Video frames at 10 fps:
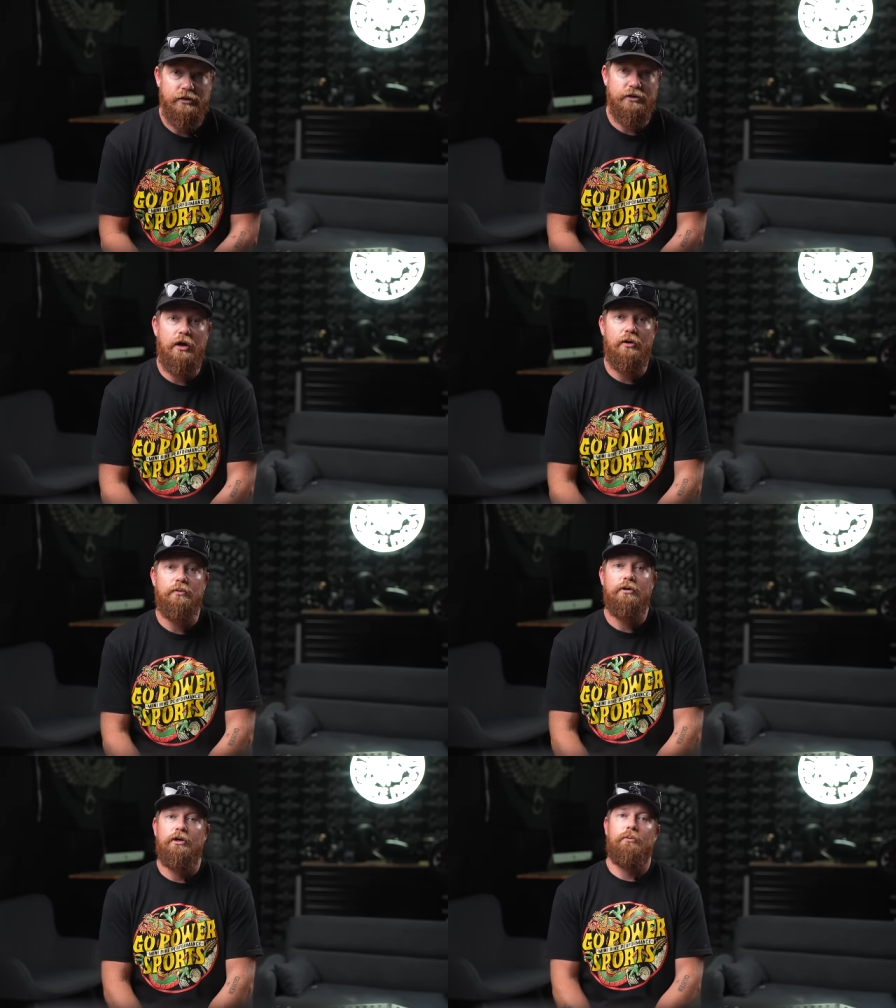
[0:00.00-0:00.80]
So
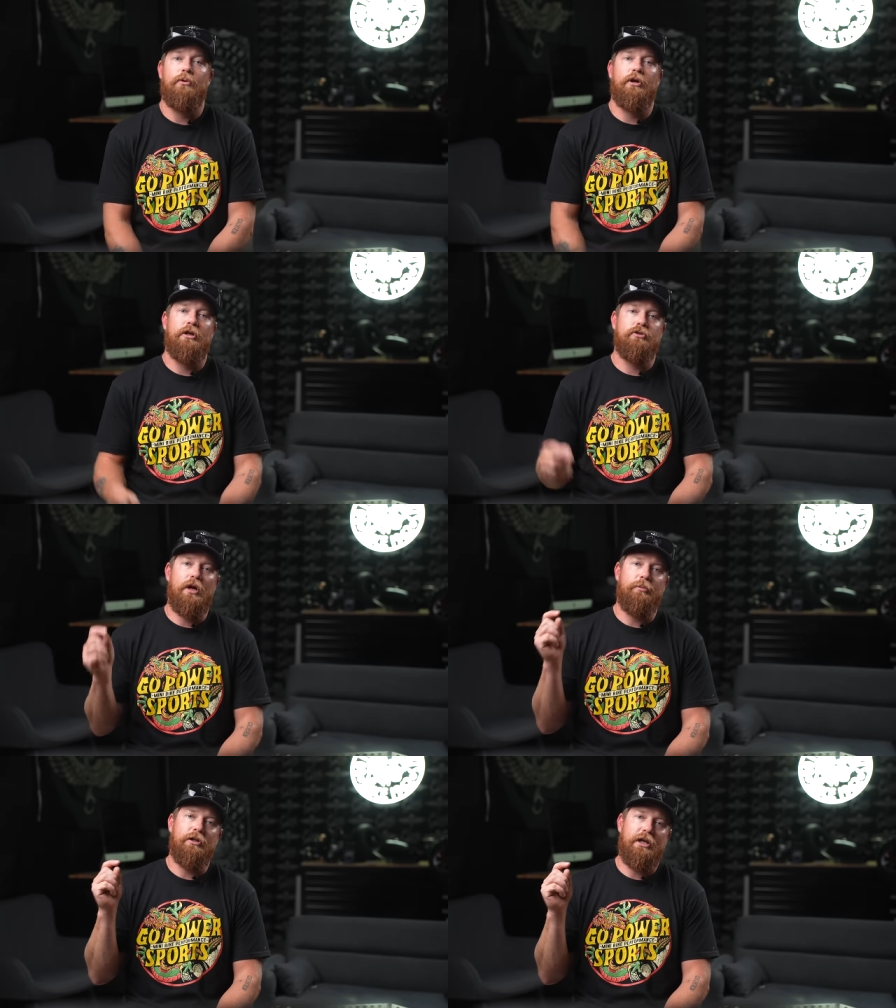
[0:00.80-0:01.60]
we're gonna
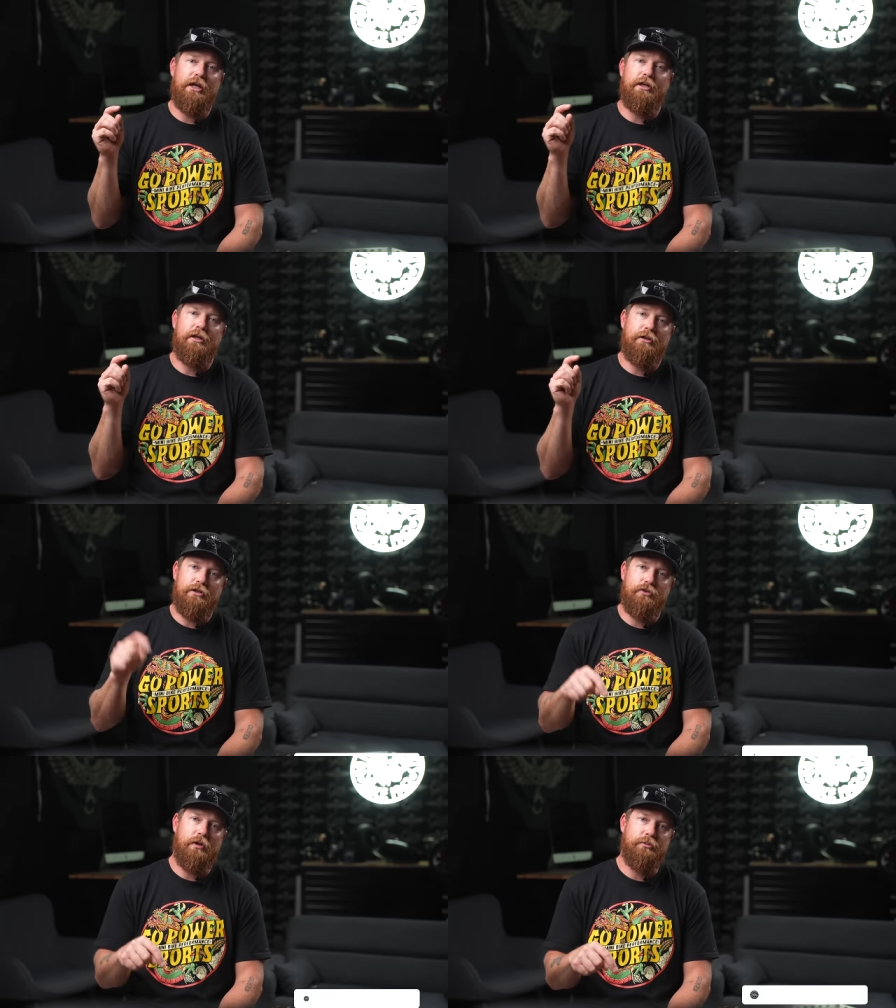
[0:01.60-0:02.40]
drop a link in the
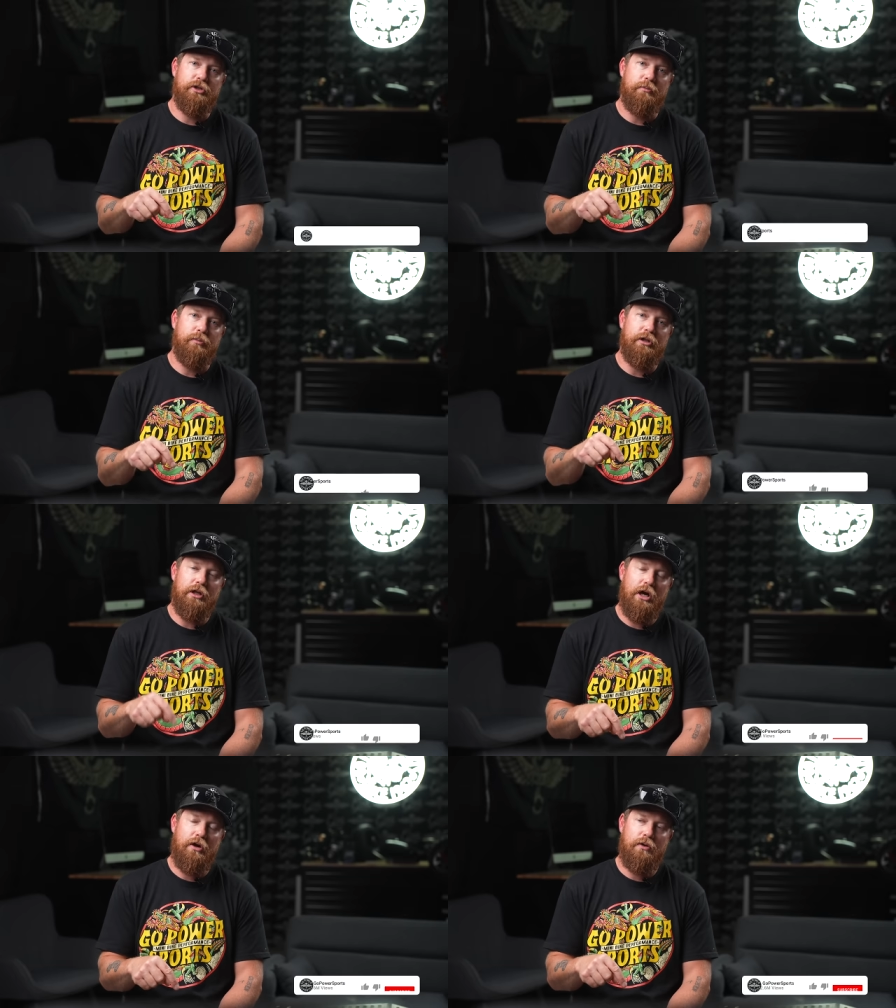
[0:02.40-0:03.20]
description
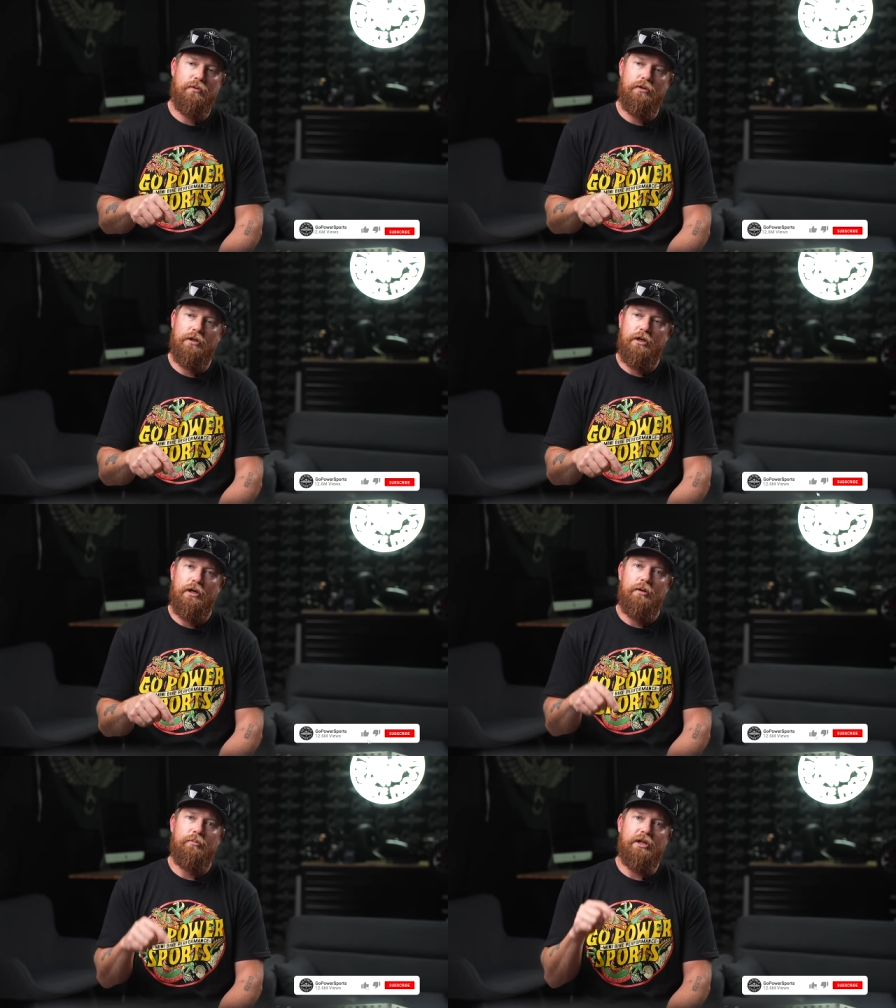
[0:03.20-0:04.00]
below.
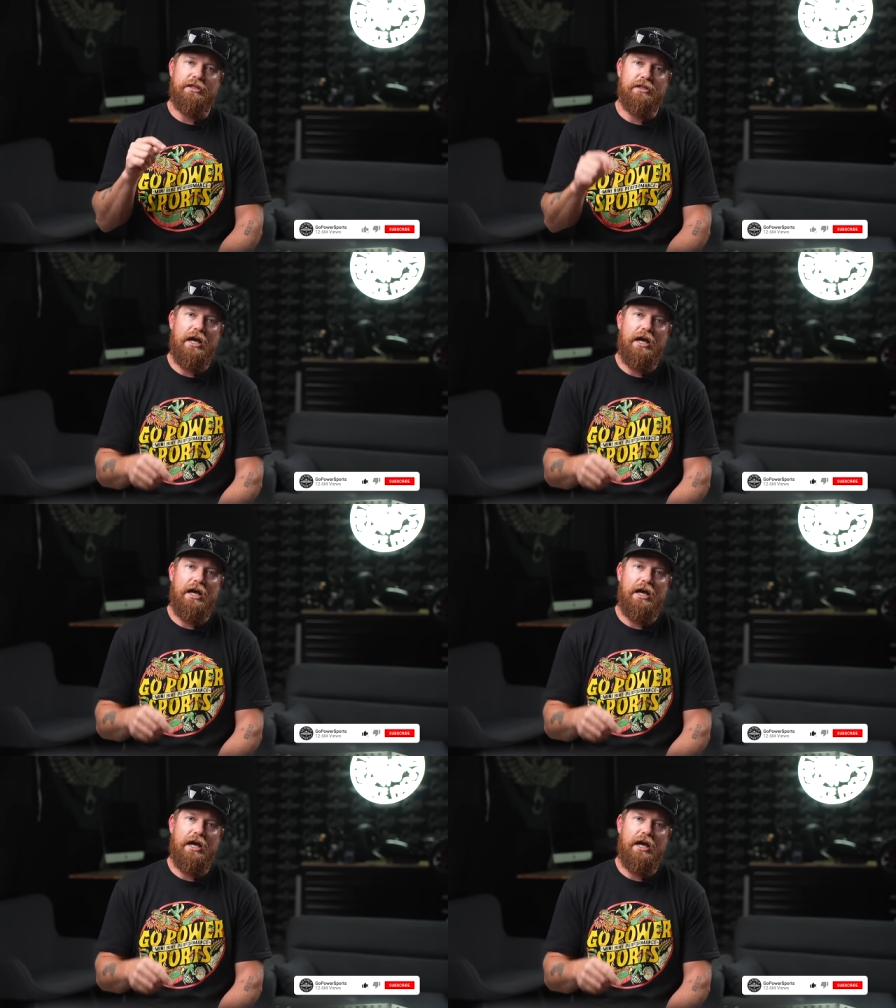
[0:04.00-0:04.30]
Please